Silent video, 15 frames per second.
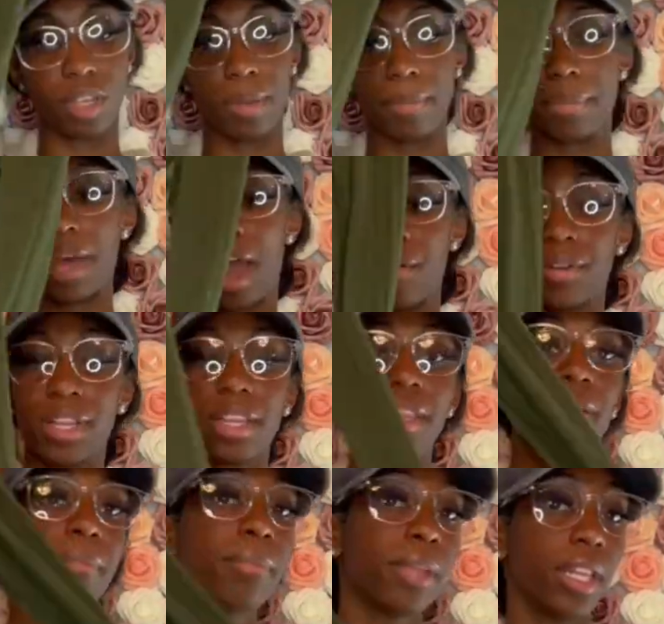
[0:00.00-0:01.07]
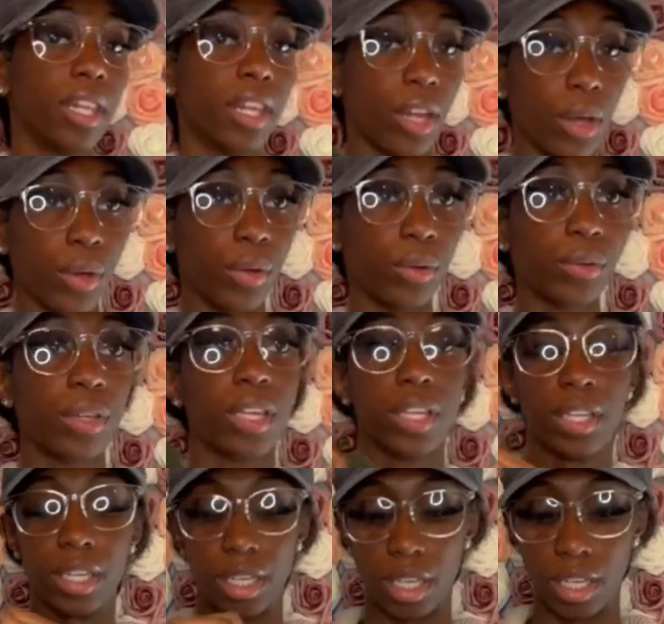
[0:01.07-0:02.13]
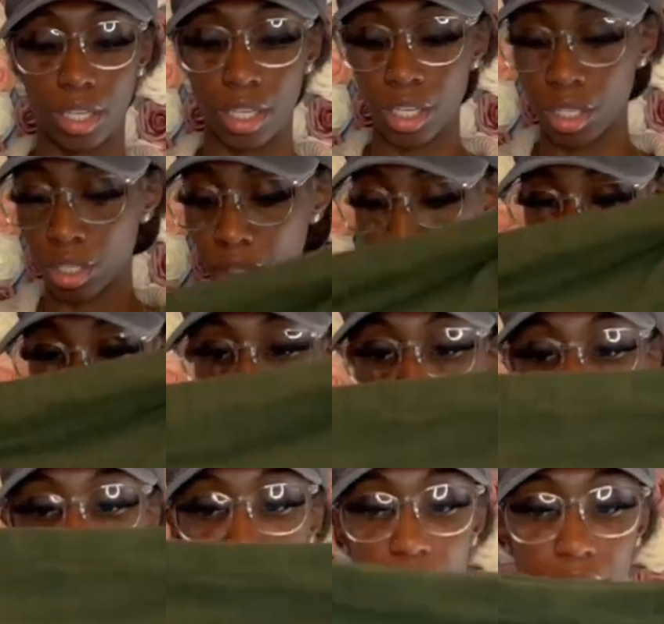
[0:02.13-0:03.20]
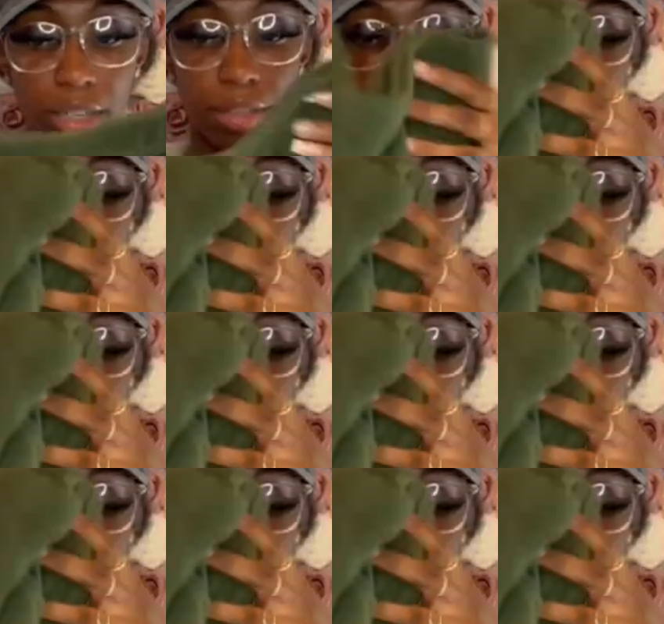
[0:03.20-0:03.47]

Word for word: But i rather them be long than too short.